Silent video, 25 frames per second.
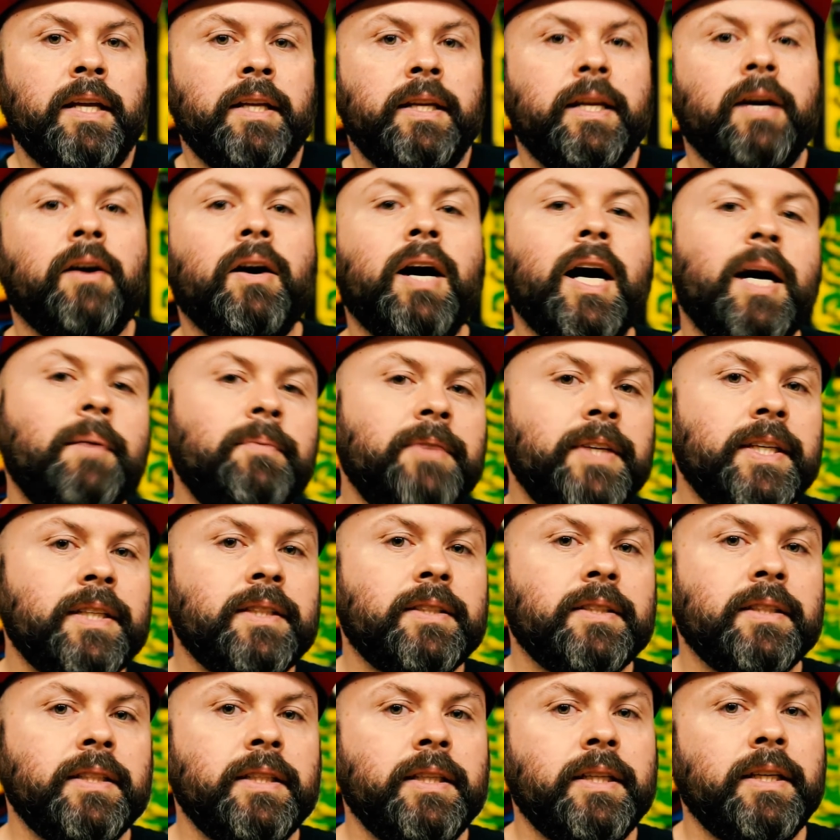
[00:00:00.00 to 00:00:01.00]
Now,
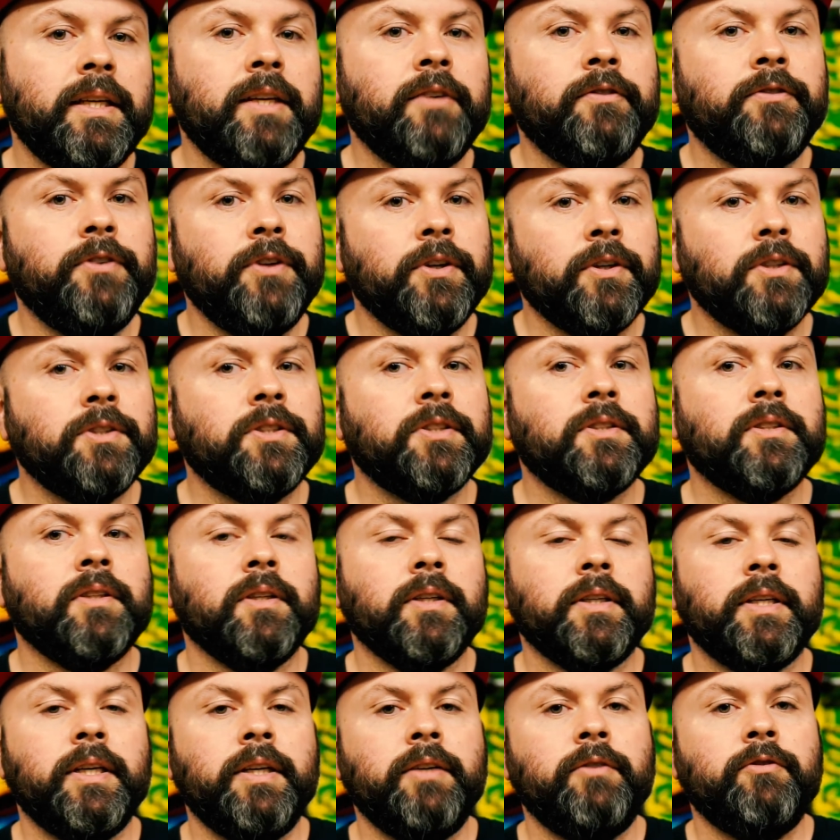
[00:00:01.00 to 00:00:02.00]
obviously, if you're just
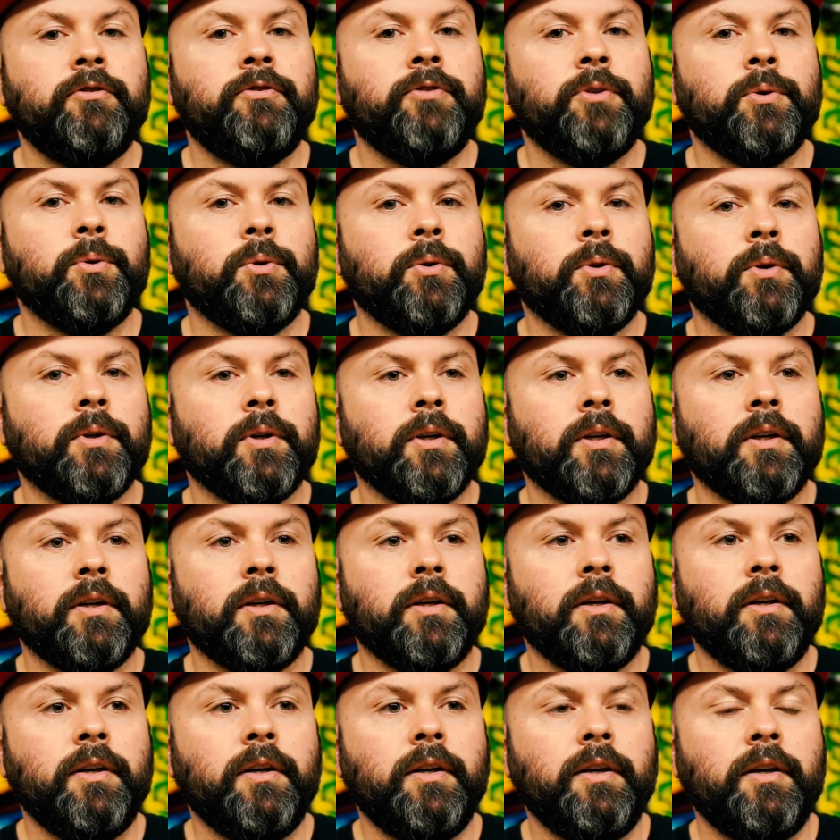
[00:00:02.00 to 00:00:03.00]
looking
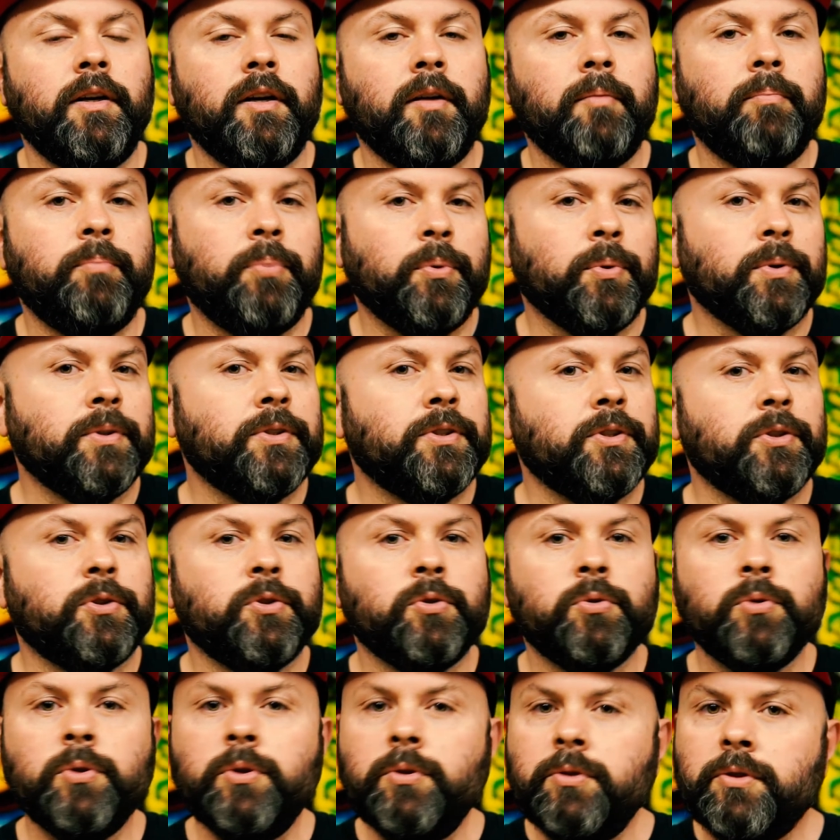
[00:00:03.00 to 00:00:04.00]
for a board to
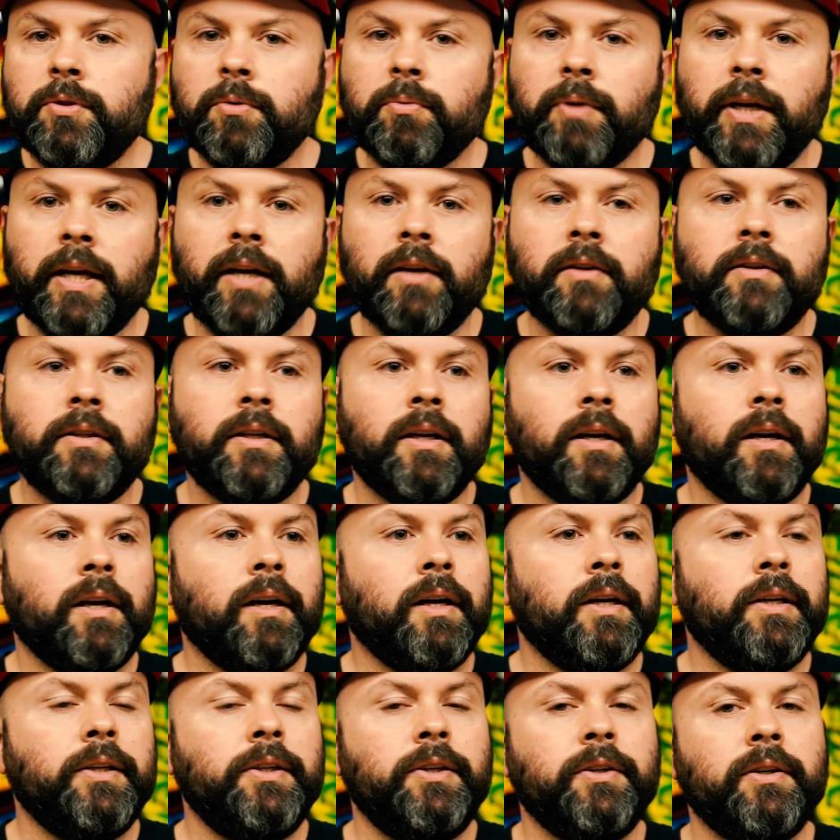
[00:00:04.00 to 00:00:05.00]
cruise around
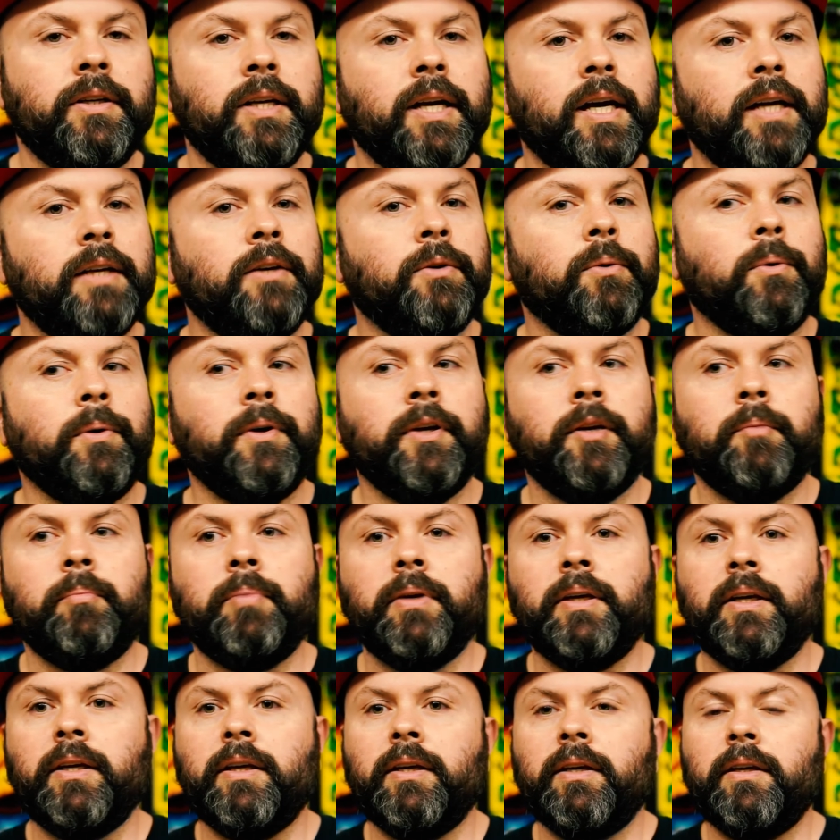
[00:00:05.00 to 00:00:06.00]
on, you're not going to
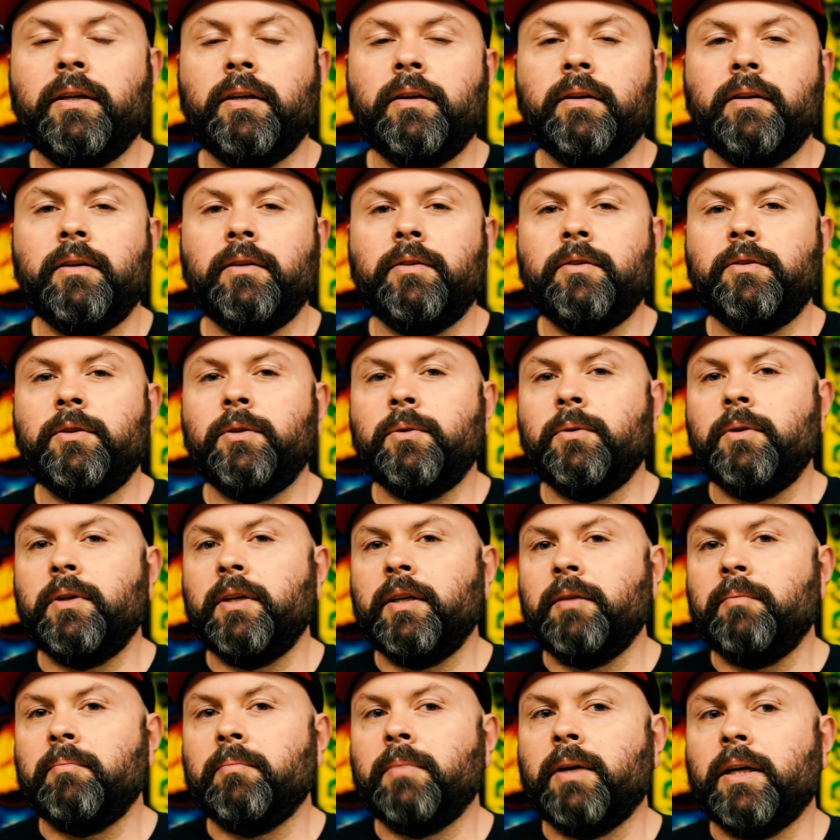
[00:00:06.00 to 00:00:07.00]
be
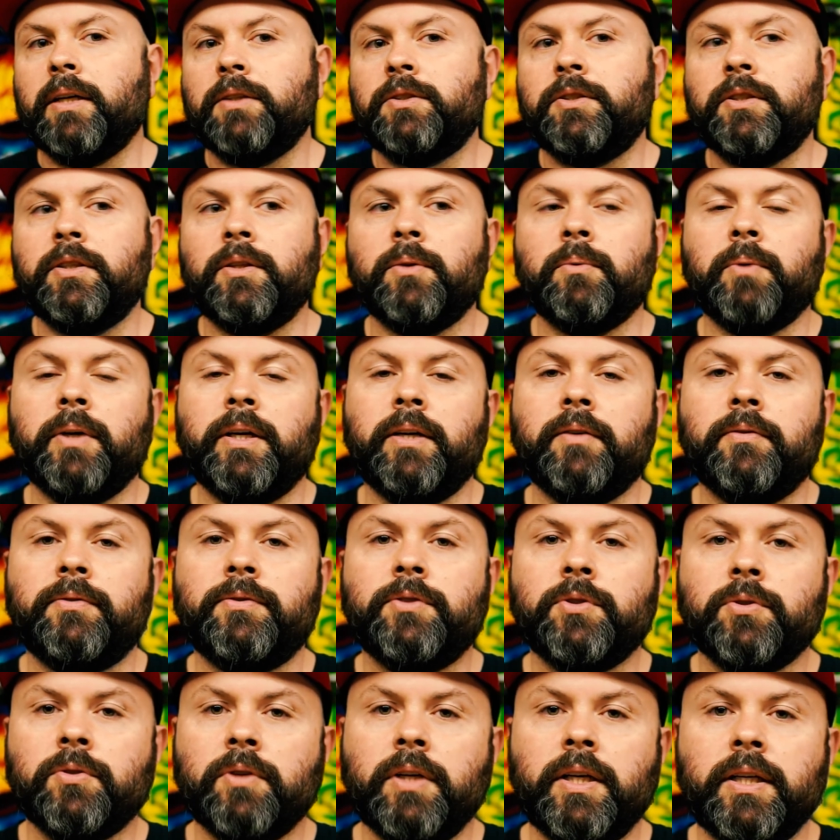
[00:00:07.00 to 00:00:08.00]
doing much in the way of
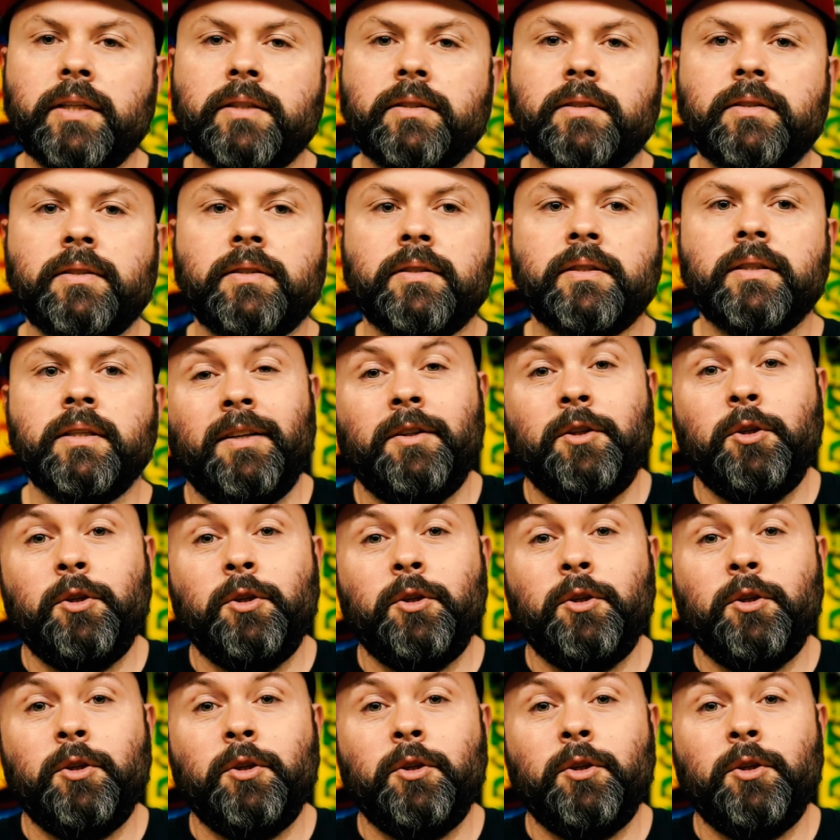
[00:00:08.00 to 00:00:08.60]
tricks.